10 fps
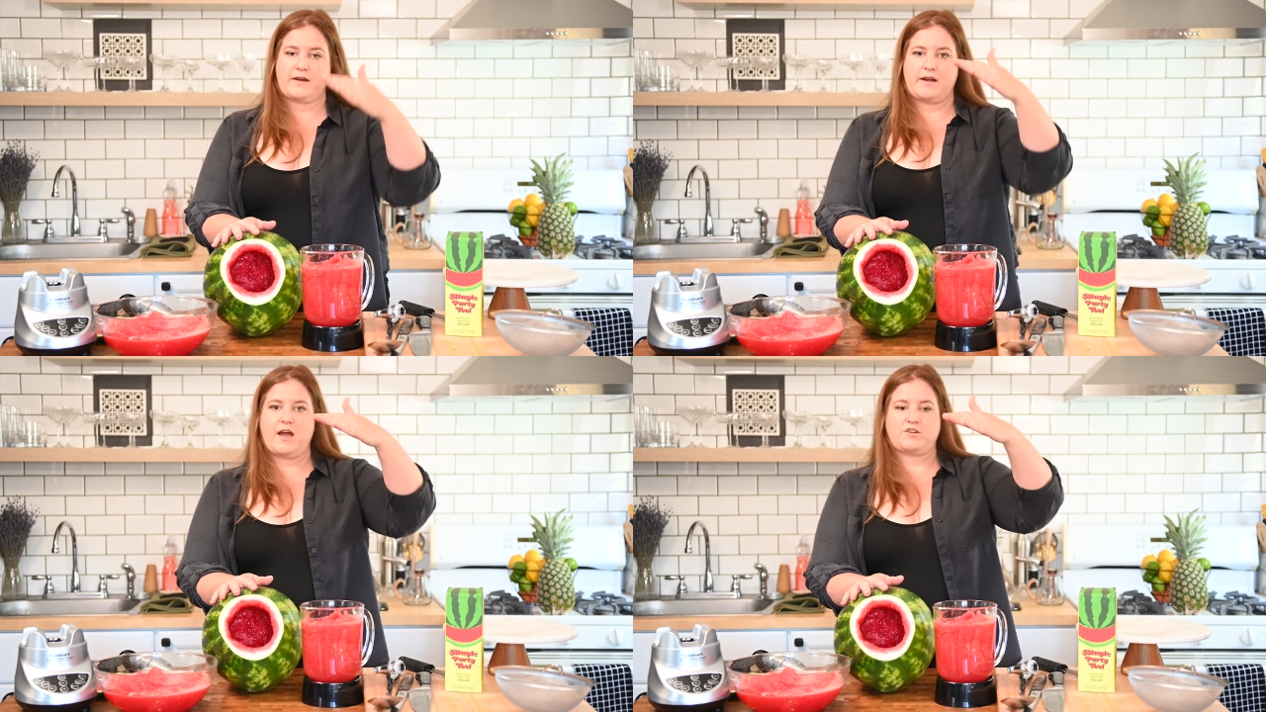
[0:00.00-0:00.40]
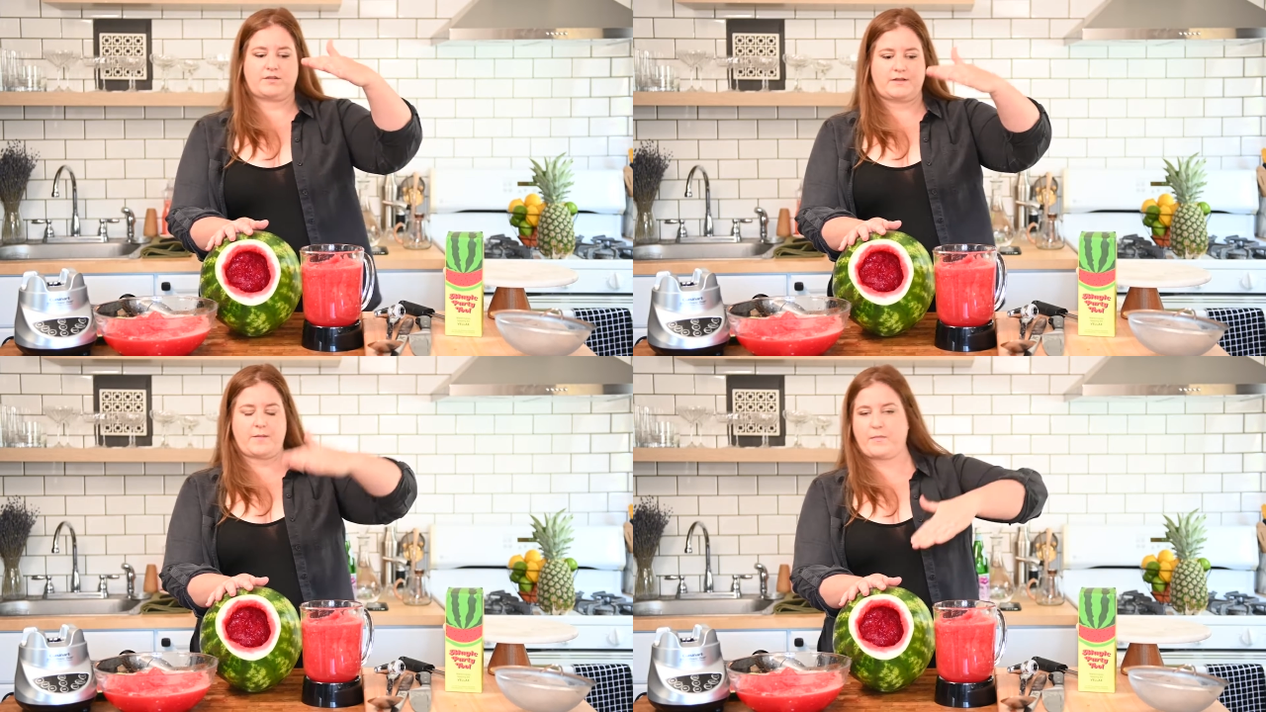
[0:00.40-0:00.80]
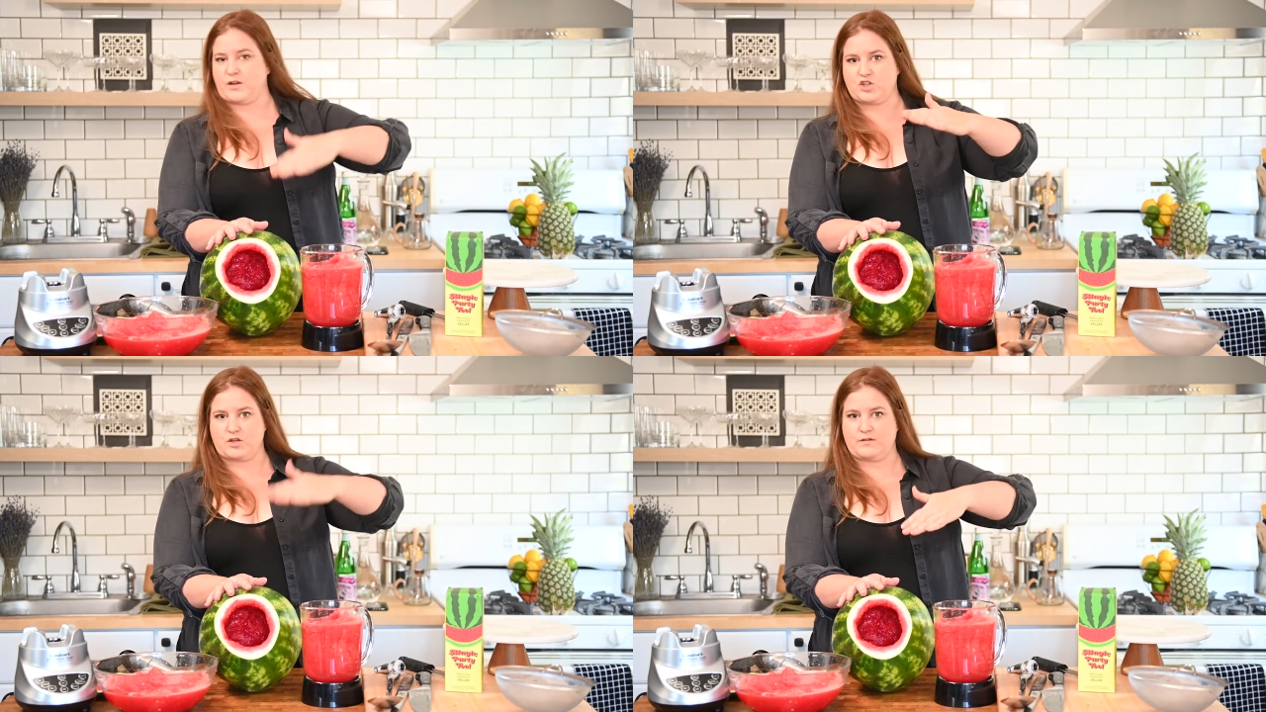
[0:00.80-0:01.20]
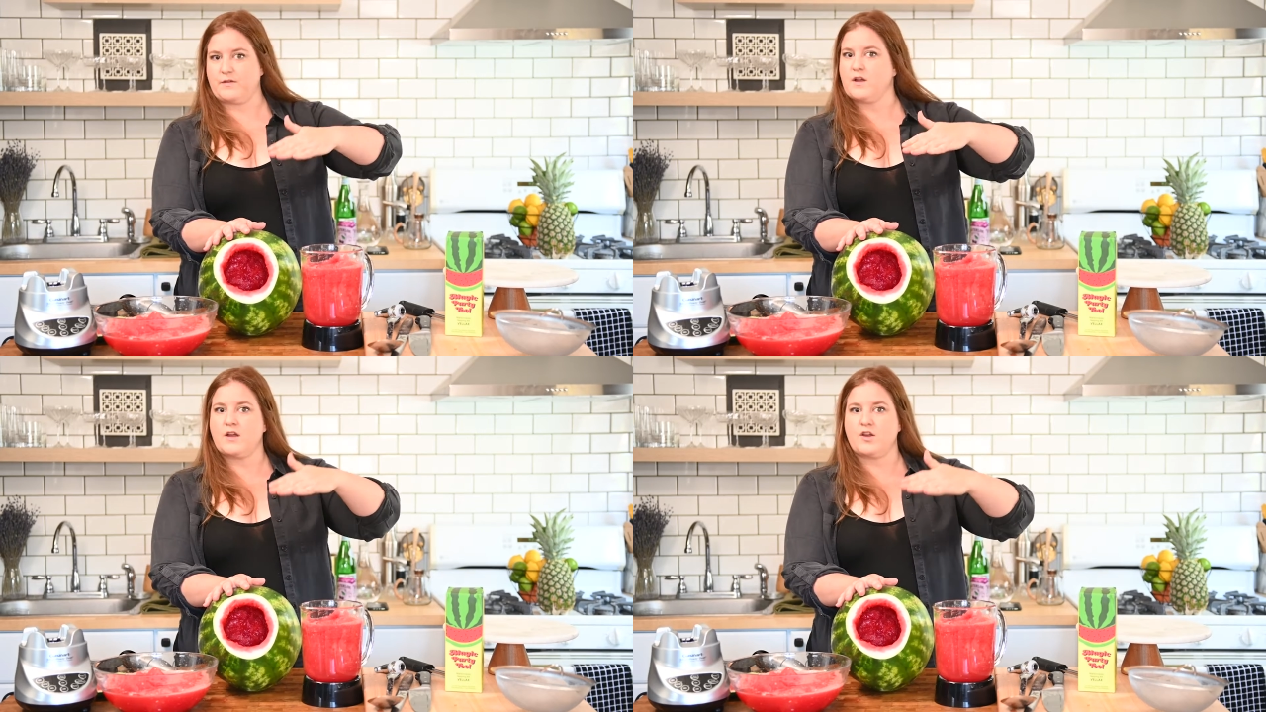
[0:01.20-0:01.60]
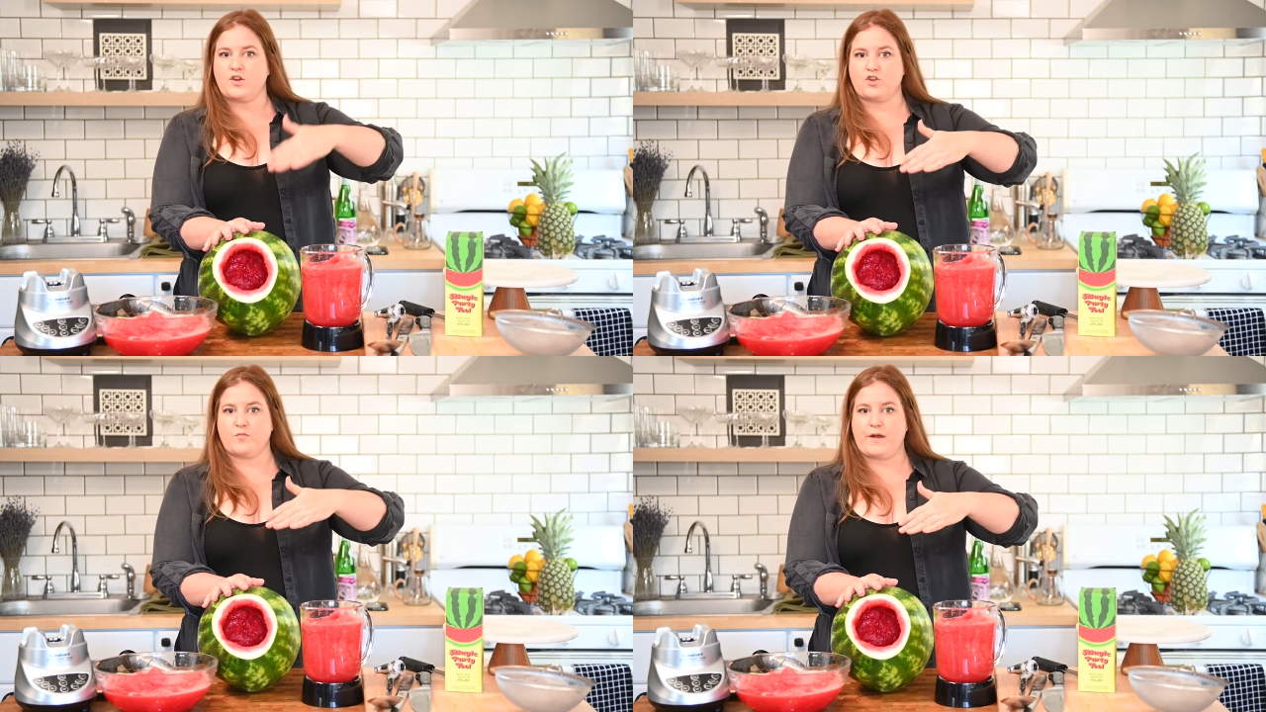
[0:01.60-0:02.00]
and not just a bunch of
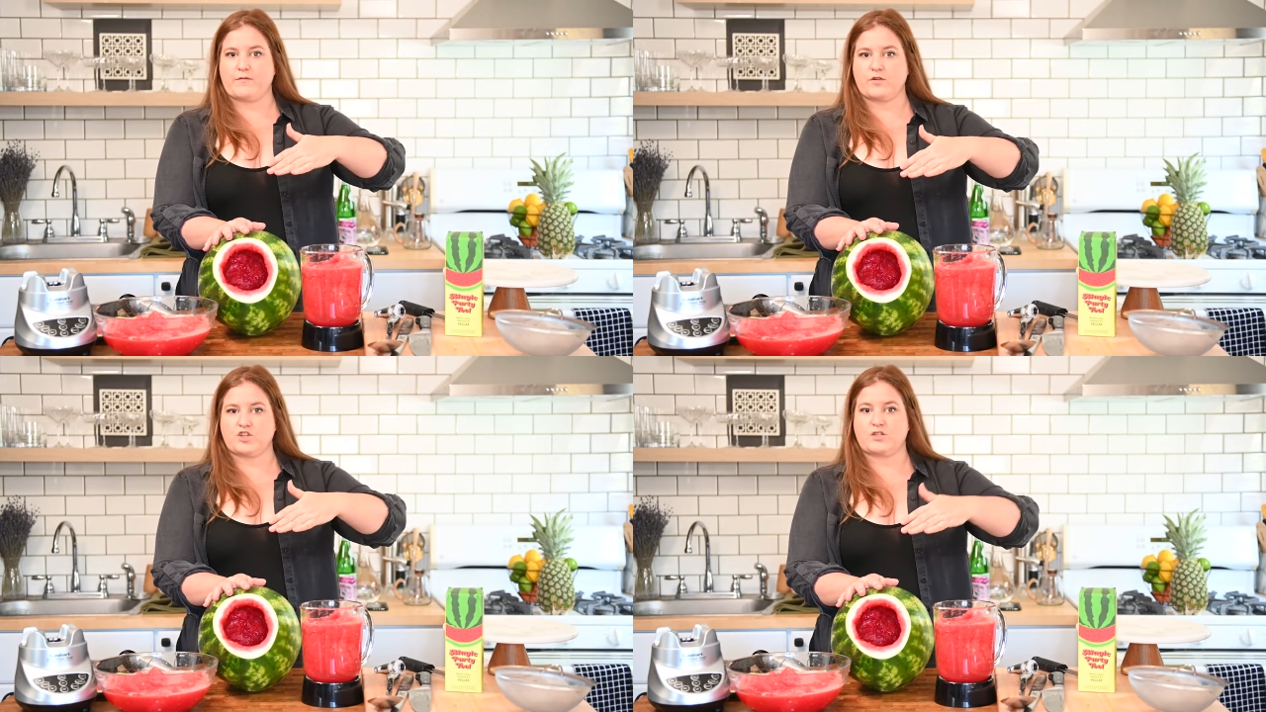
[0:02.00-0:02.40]
your beverage